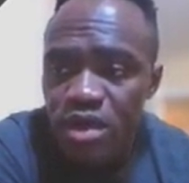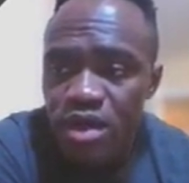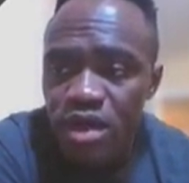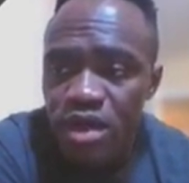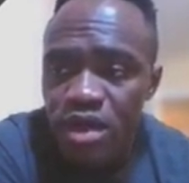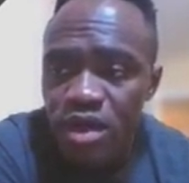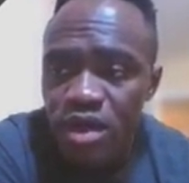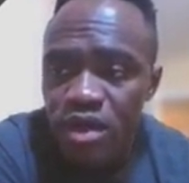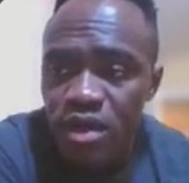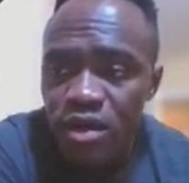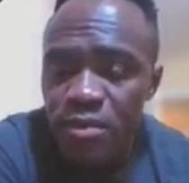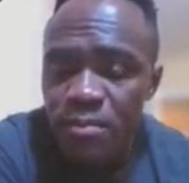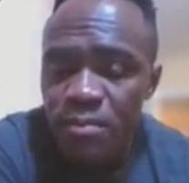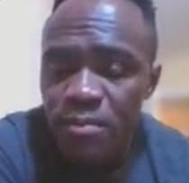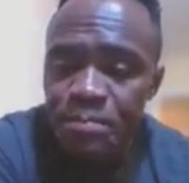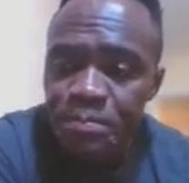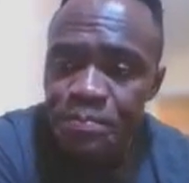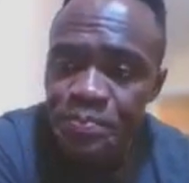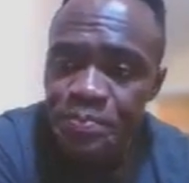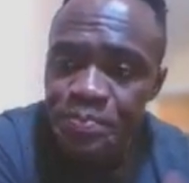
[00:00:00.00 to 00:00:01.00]

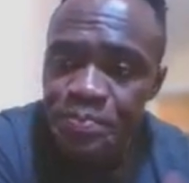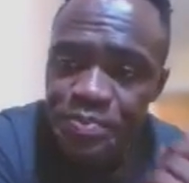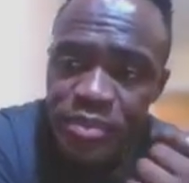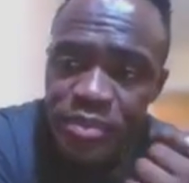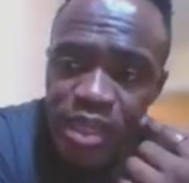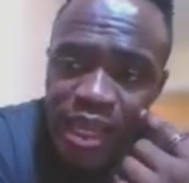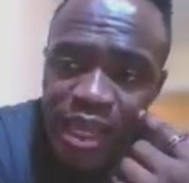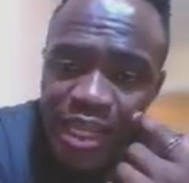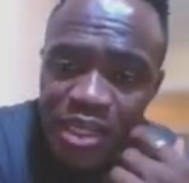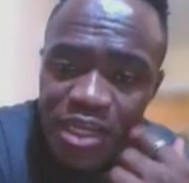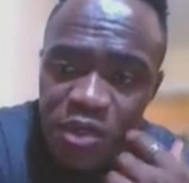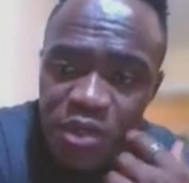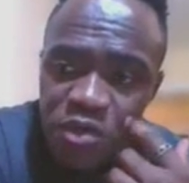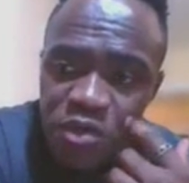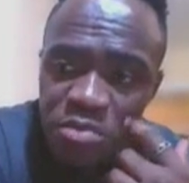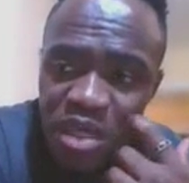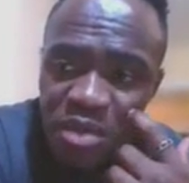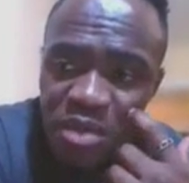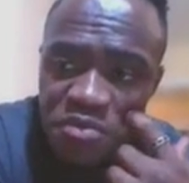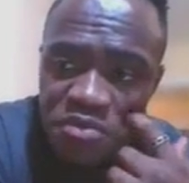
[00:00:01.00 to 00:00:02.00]
Um, and you'd
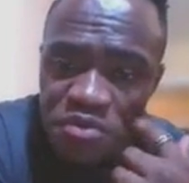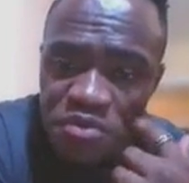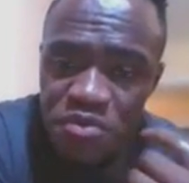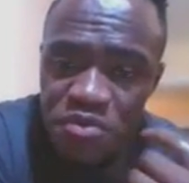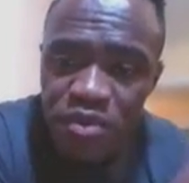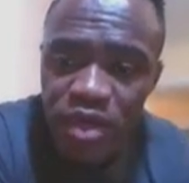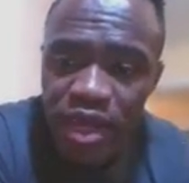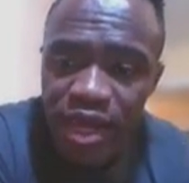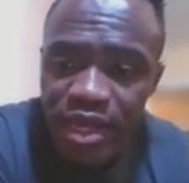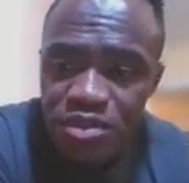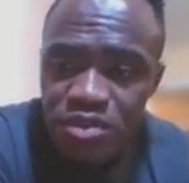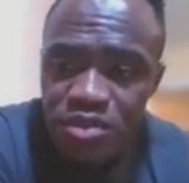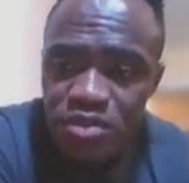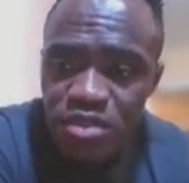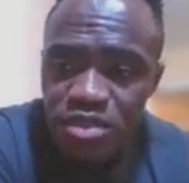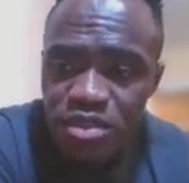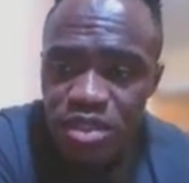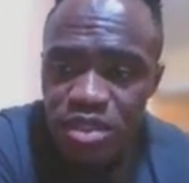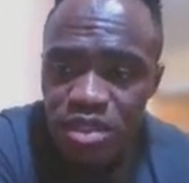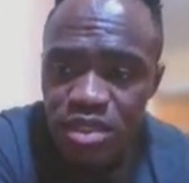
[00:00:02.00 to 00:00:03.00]
be able to
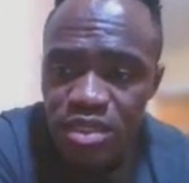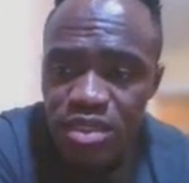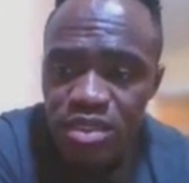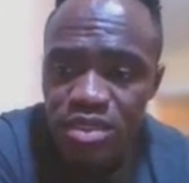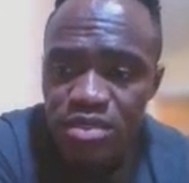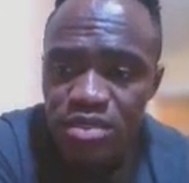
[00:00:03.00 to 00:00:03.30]
actually,